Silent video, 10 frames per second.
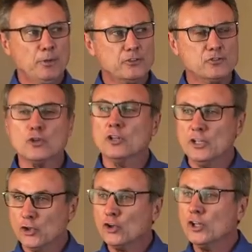certainly
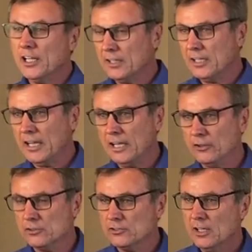early
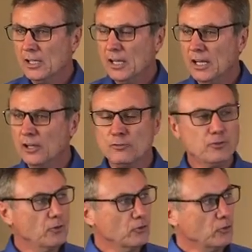indicators of
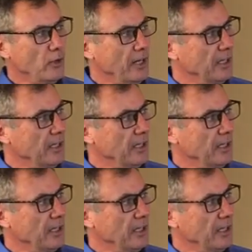credit